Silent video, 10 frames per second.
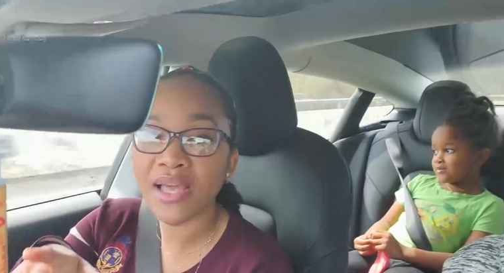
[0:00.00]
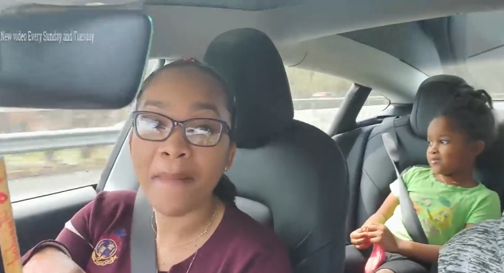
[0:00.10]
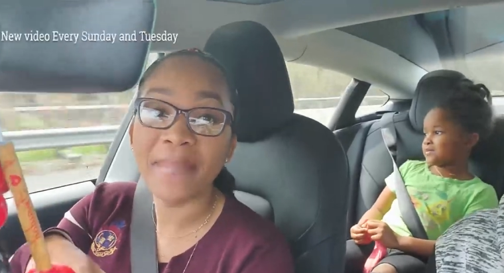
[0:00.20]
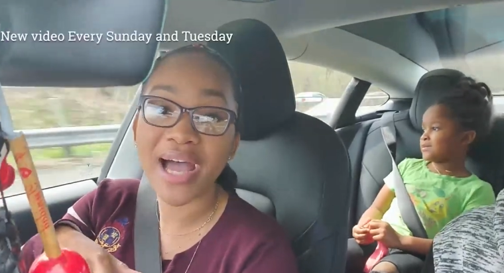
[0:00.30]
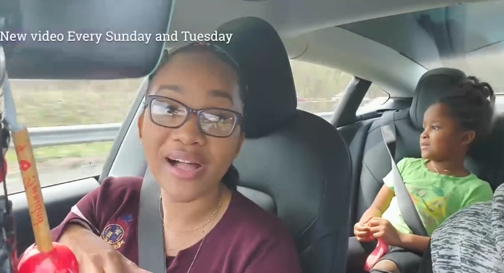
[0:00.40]

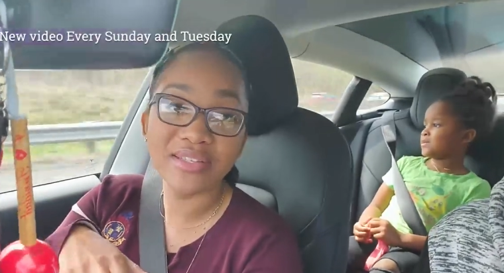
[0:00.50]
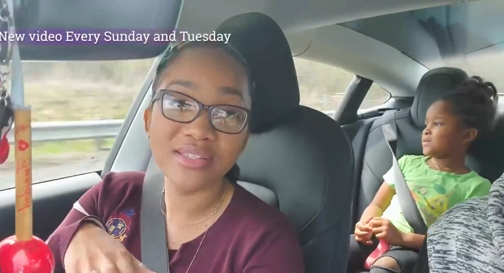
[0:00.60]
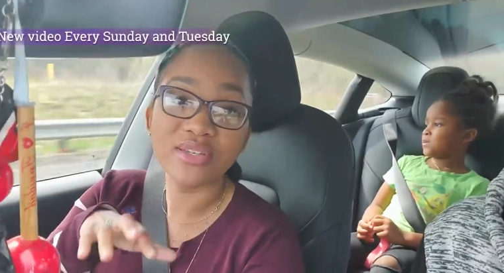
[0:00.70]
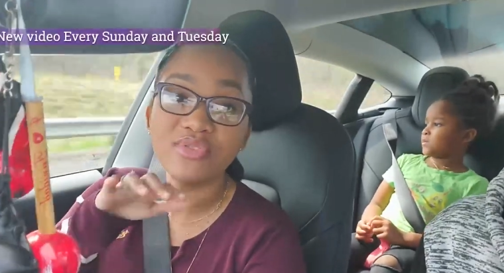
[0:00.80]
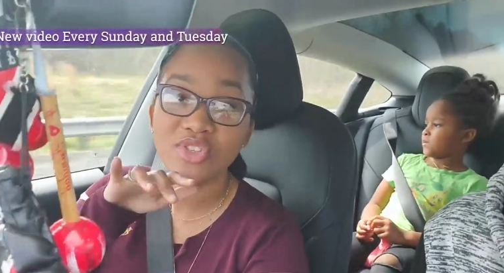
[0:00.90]
Speaker 1: miles
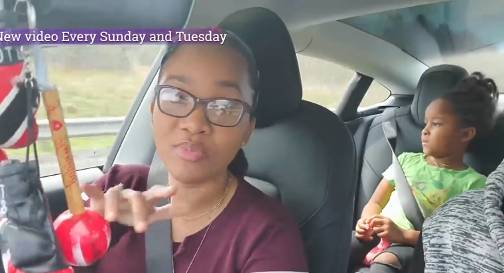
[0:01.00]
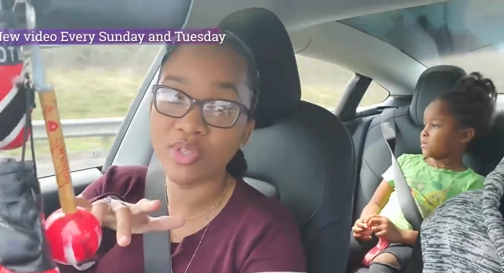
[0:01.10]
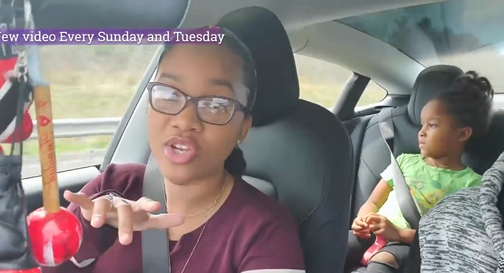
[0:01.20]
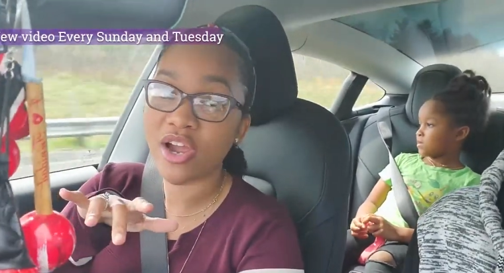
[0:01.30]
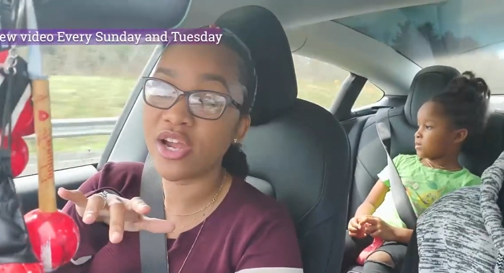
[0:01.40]
of
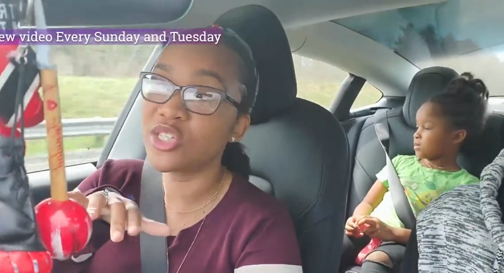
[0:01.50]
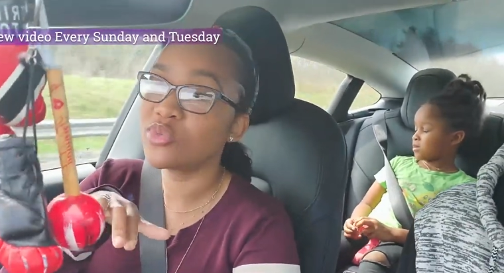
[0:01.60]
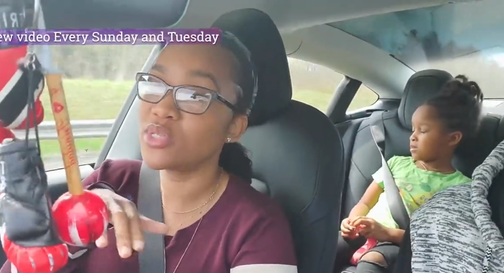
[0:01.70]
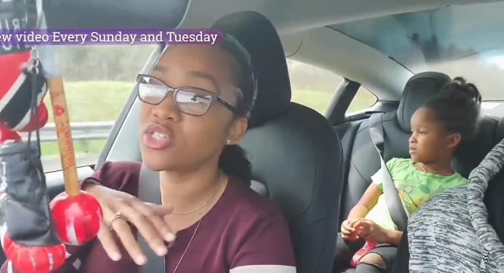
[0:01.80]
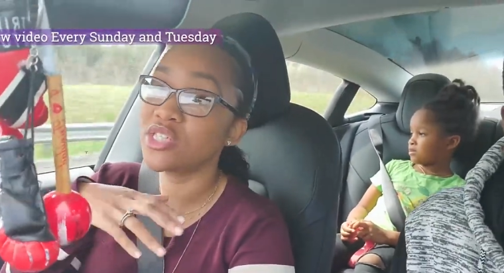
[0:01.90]
supercharge, mm -hmm.
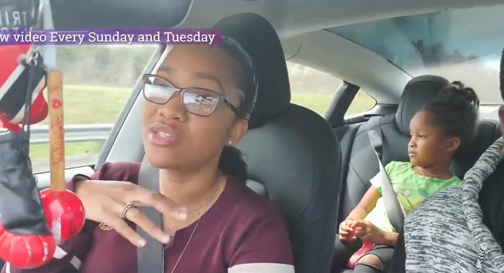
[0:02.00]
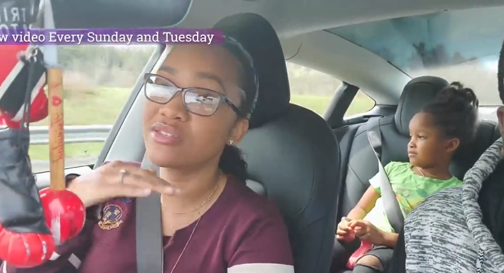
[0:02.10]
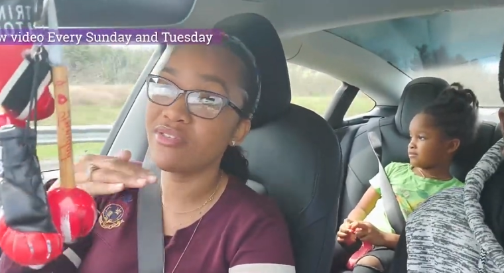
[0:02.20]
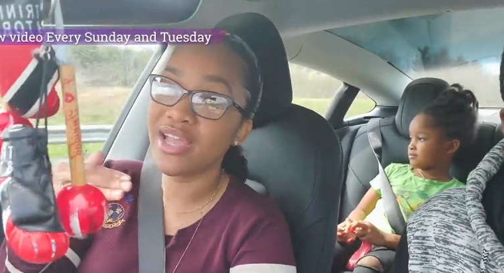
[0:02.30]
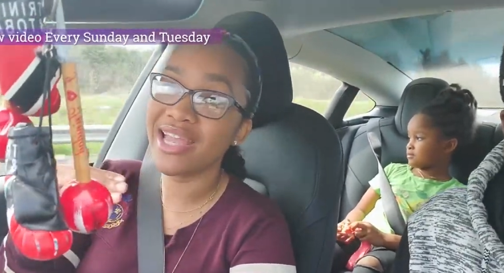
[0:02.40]
which mm-hmm. is
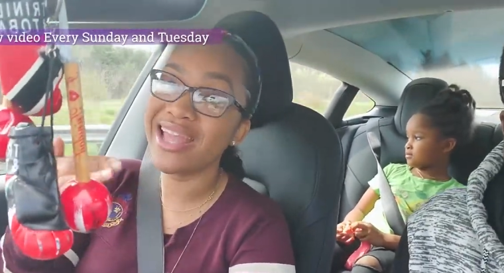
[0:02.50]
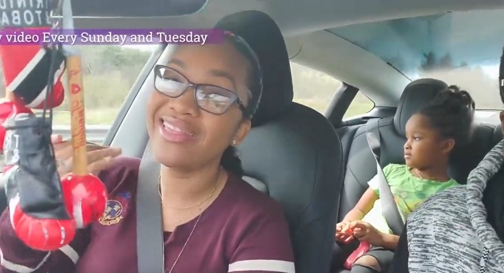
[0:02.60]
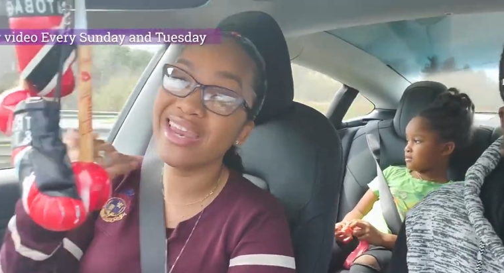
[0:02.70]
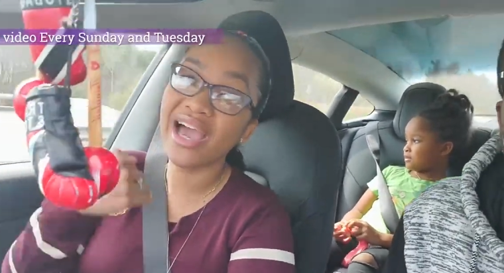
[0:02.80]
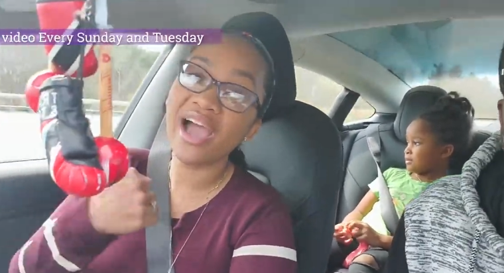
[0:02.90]
great, and
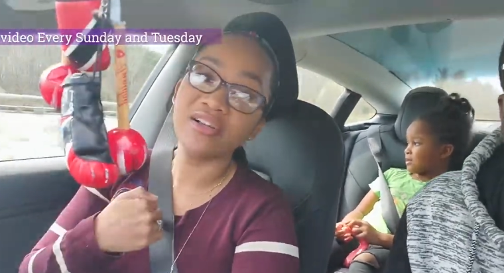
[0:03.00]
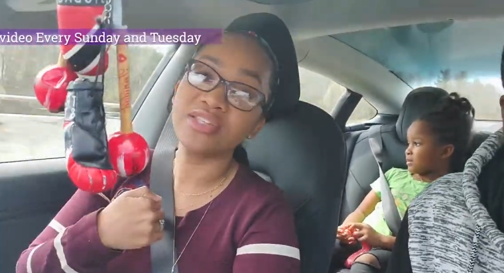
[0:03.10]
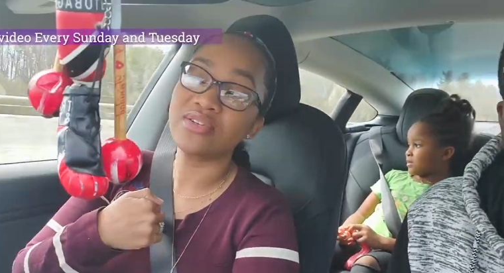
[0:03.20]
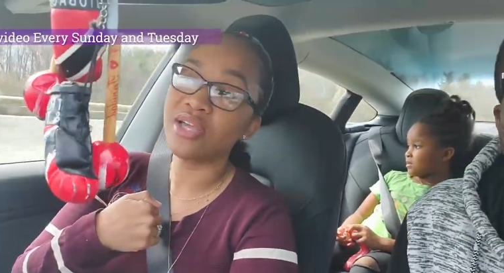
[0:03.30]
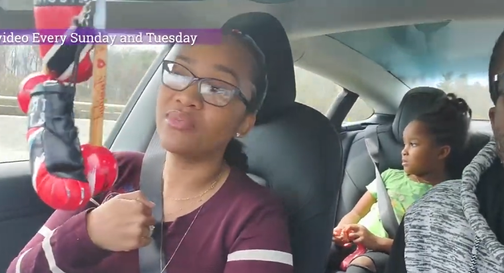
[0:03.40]
then I also
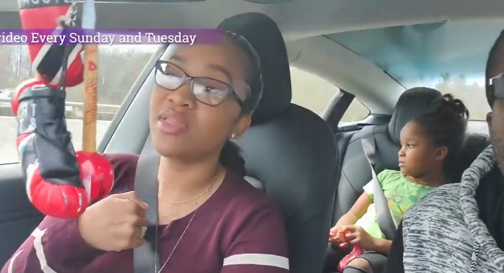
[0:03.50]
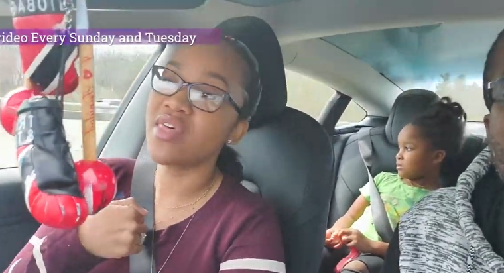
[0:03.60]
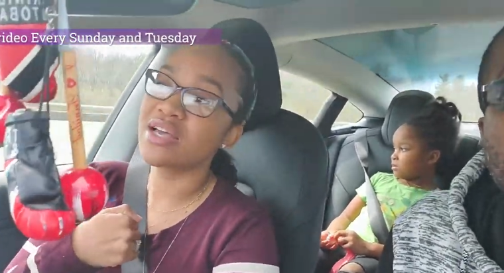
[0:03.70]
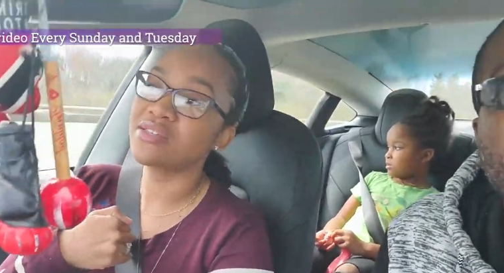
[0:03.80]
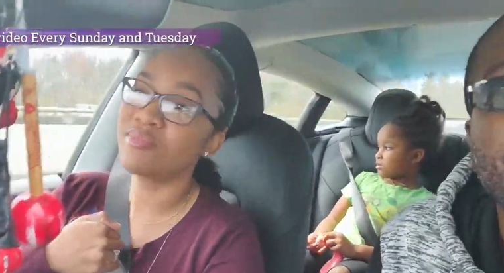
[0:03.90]
get
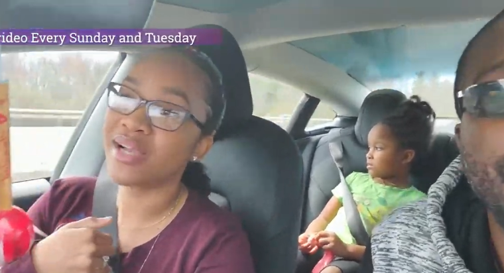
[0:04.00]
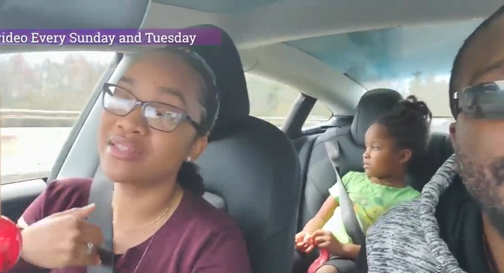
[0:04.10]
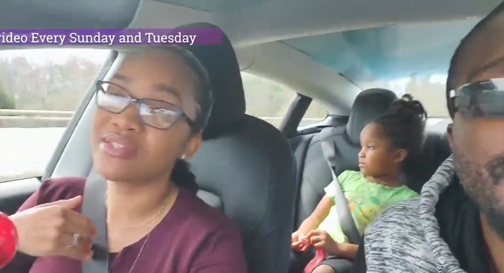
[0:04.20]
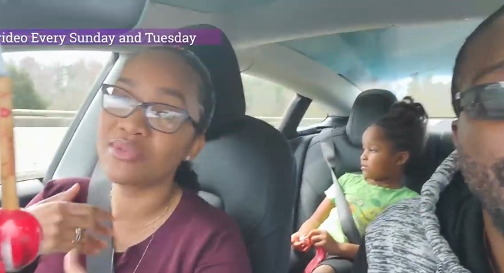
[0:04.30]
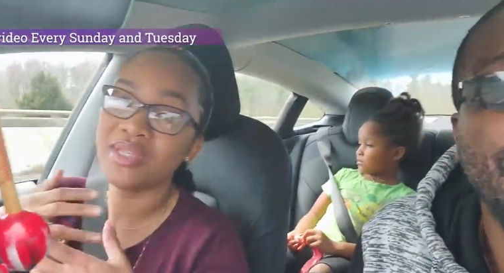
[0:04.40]
1,000 miles,
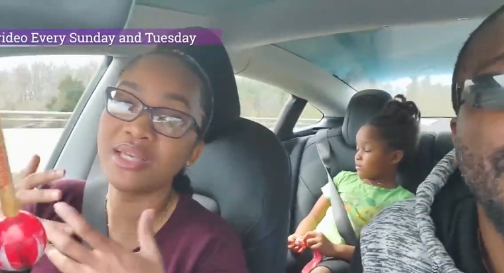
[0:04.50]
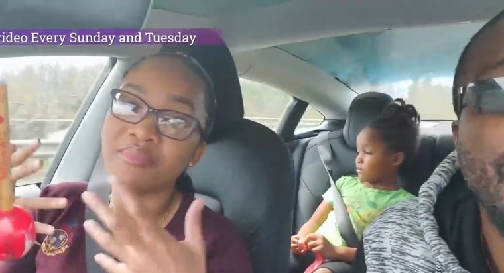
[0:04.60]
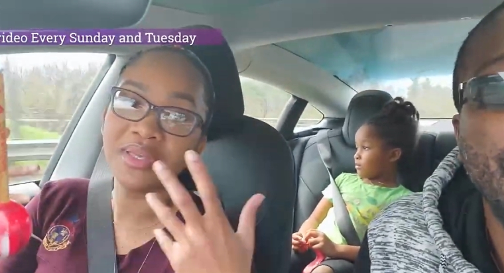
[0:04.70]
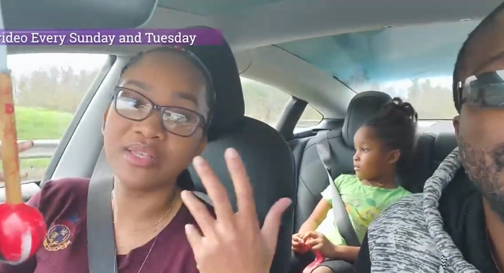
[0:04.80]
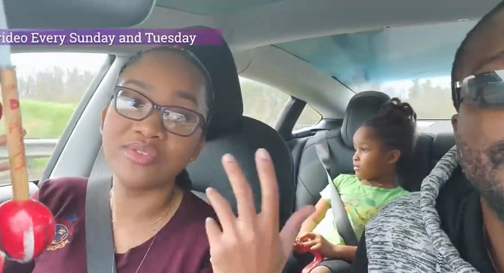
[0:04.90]
so we can
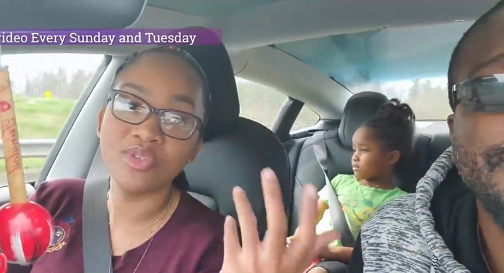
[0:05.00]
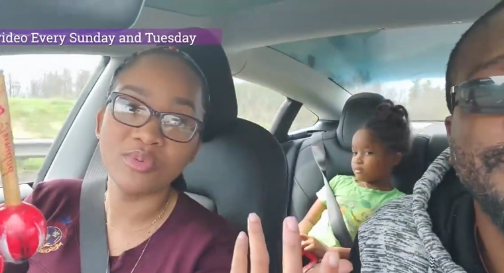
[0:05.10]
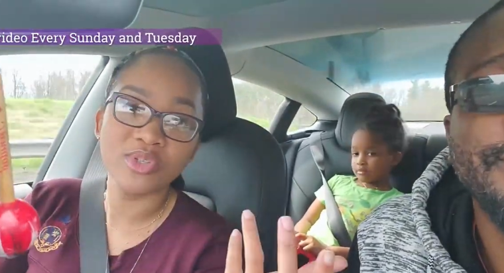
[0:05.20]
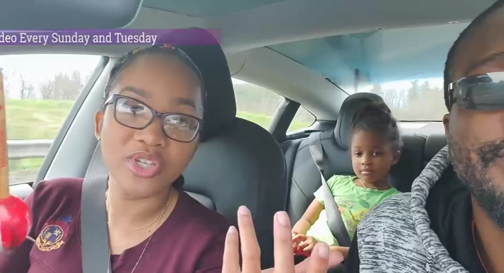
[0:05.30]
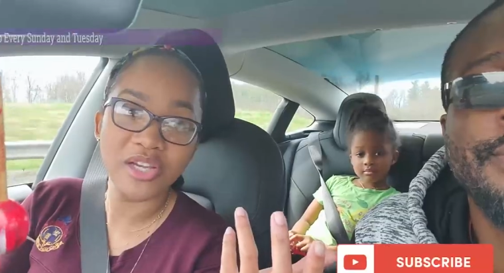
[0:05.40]

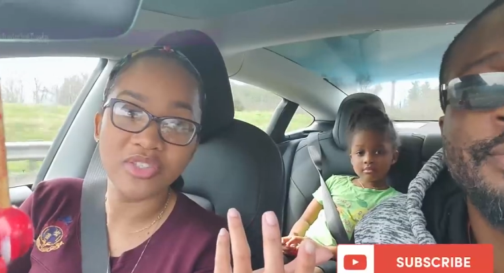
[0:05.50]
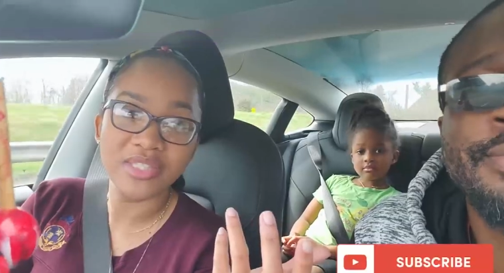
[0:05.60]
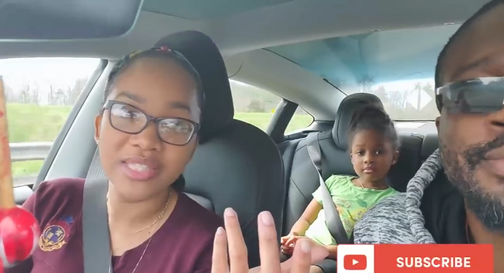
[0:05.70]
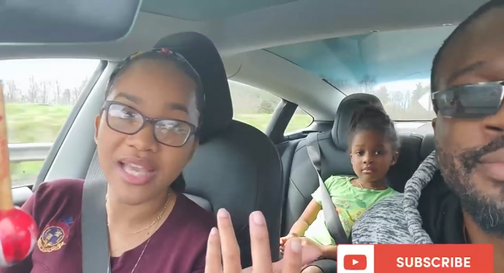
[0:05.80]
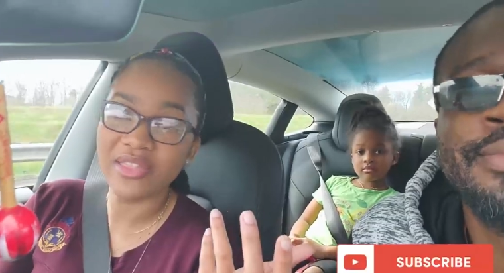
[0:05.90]
charging
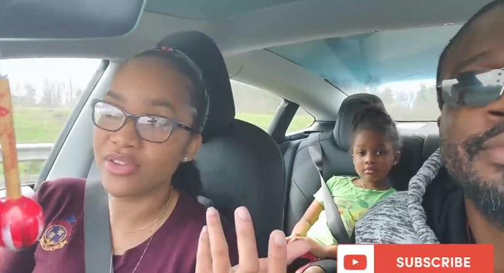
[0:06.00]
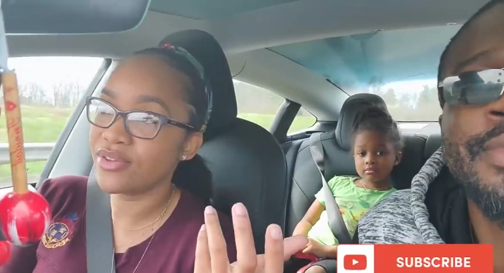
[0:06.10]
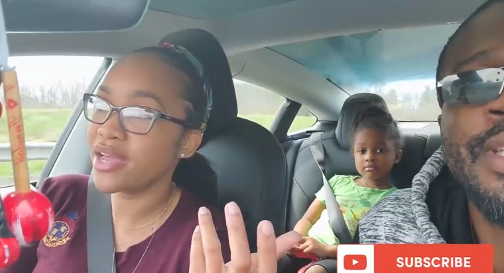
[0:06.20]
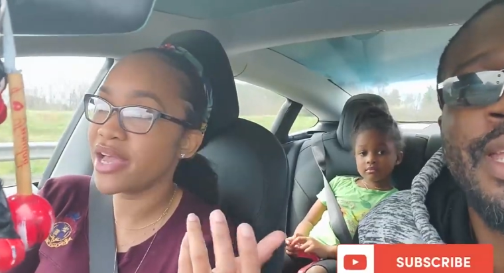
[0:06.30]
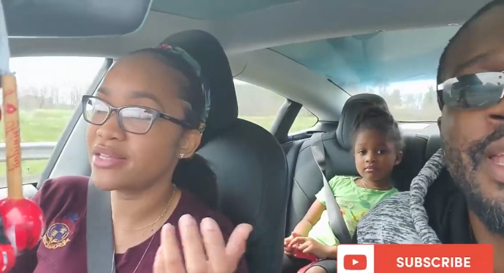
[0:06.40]
together, you
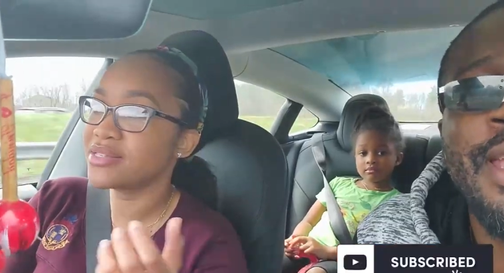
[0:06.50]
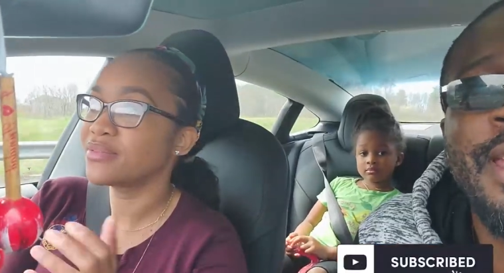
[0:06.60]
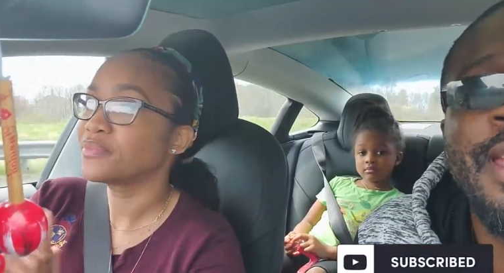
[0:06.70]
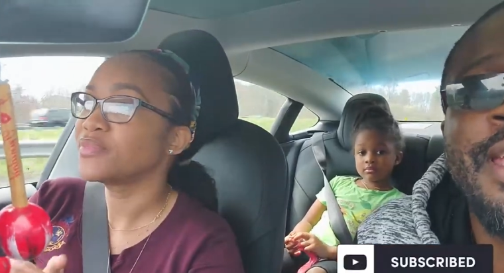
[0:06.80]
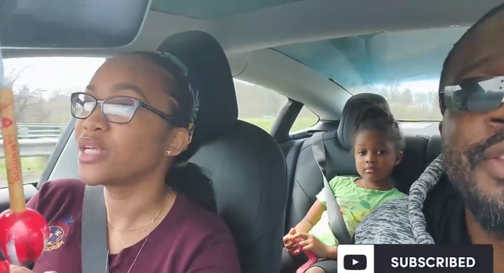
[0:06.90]
guys.
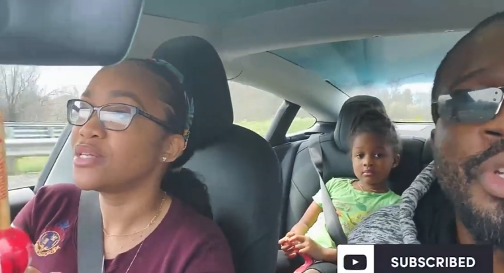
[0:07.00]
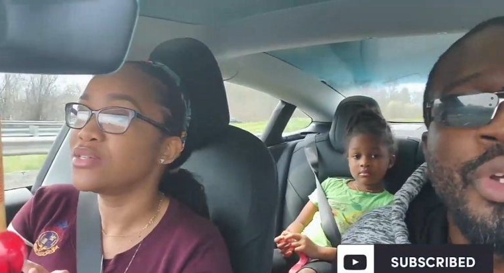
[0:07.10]
Yeah, so go